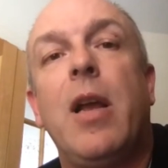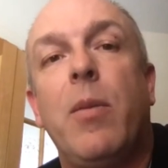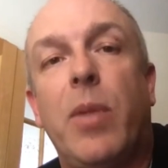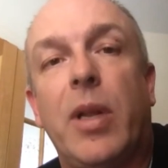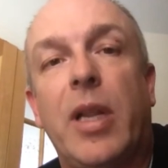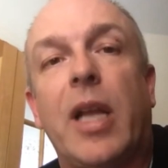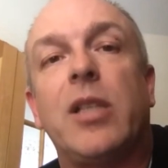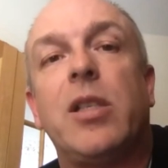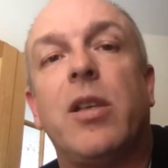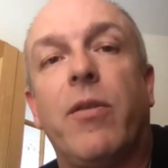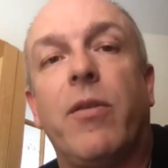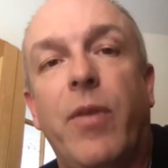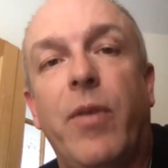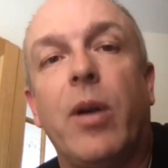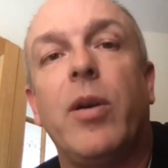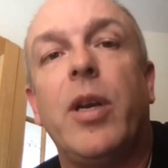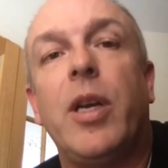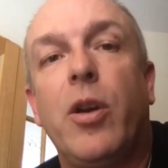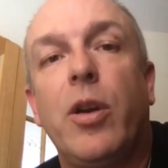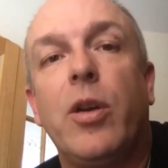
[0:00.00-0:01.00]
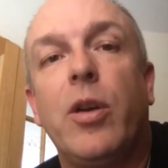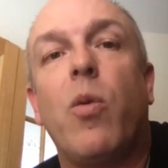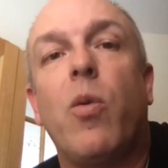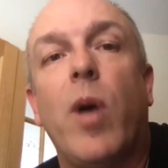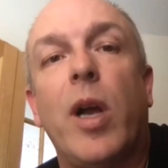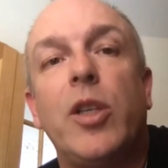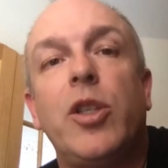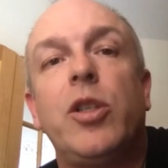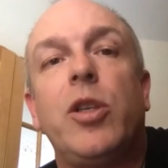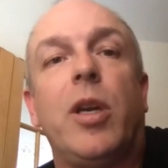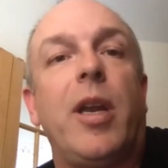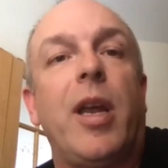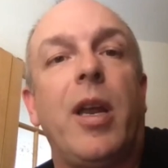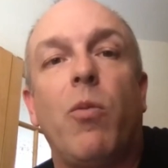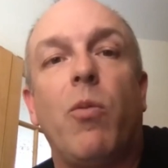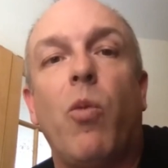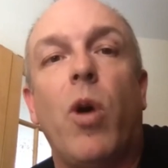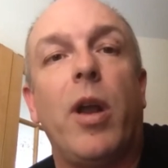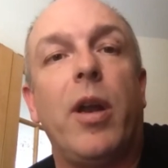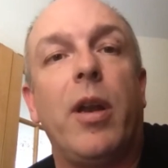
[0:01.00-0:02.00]
But that's a very good question,
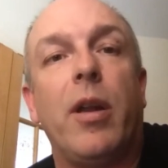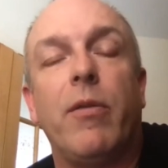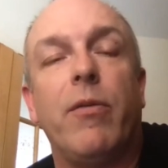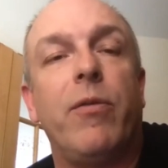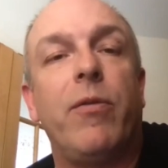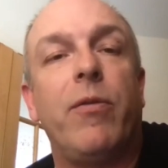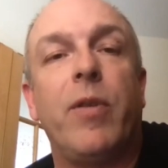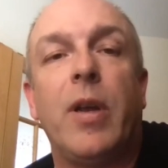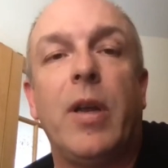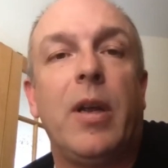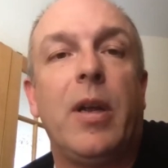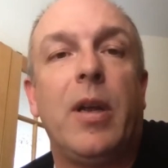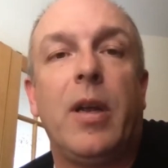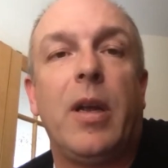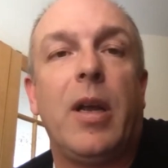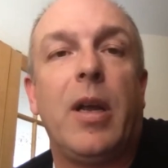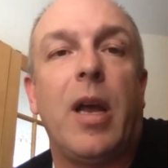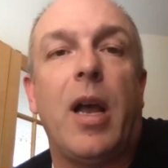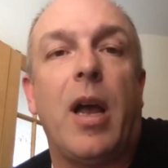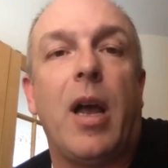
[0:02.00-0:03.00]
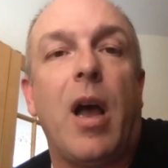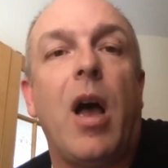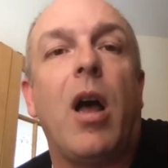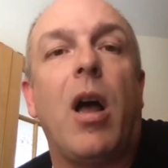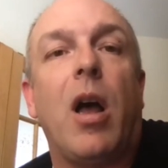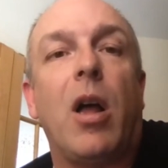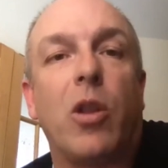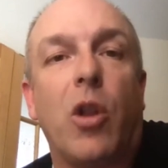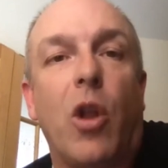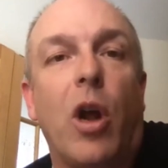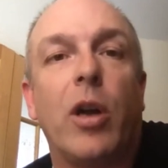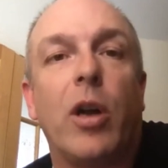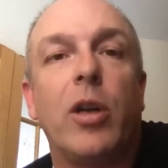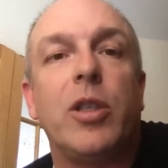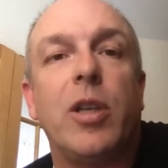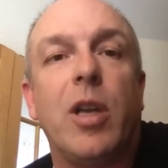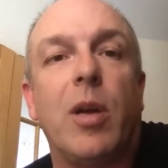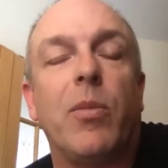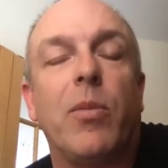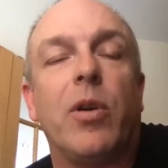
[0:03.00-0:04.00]
and one of uh, a
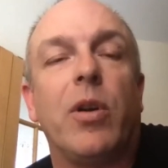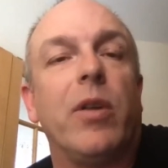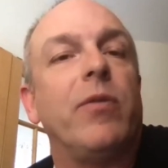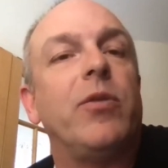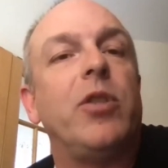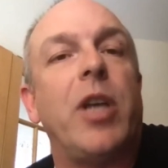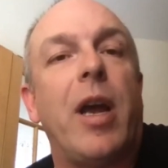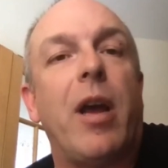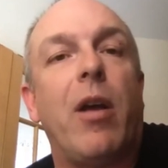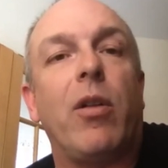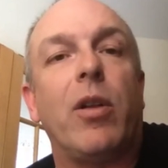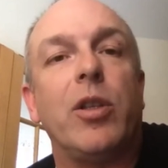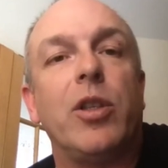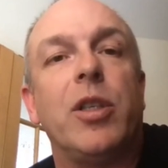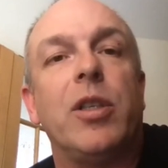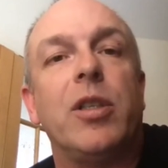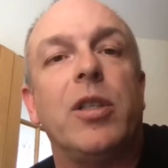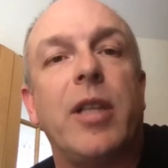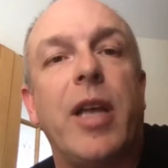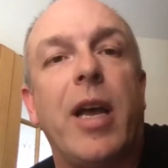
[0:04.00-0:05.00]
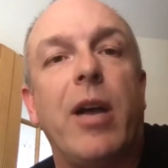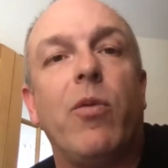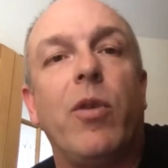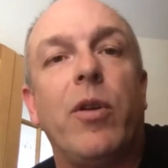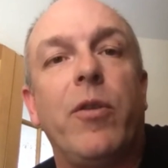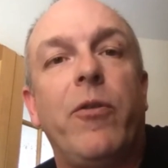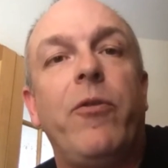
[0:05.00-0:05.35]
large number of challenges that would